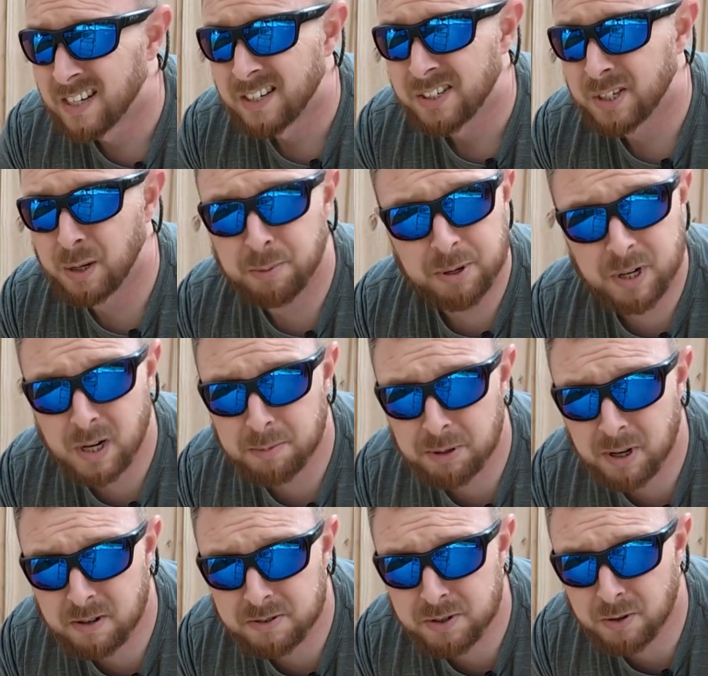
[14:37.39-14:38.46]
Just going to put a couple
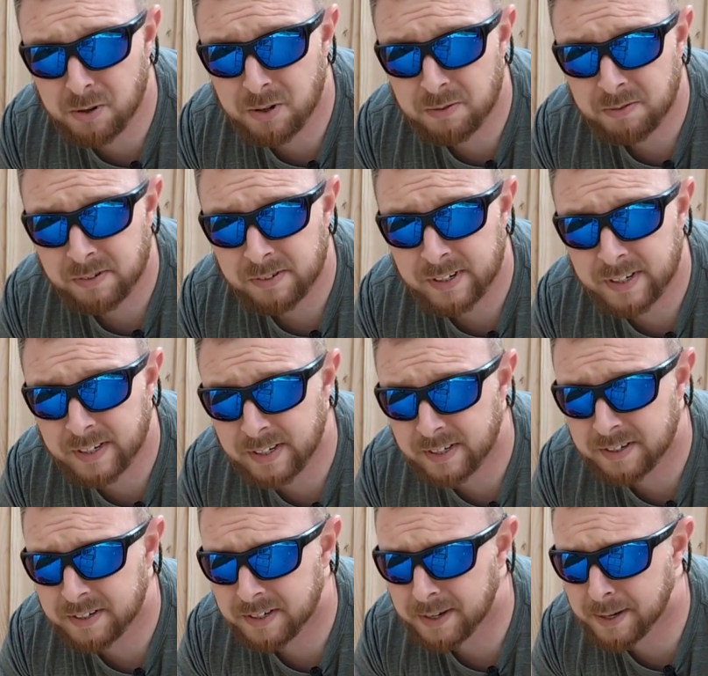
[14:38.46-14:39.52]
coats on her
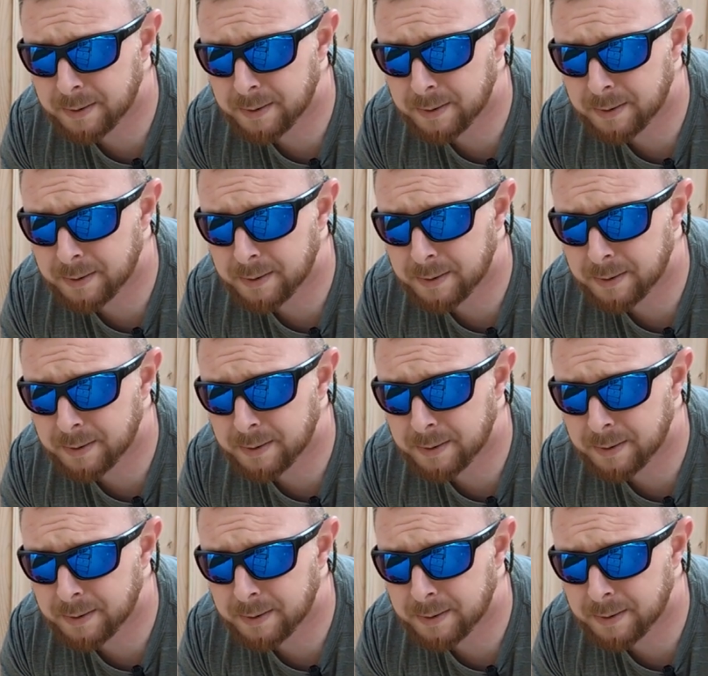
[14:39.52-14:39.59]
and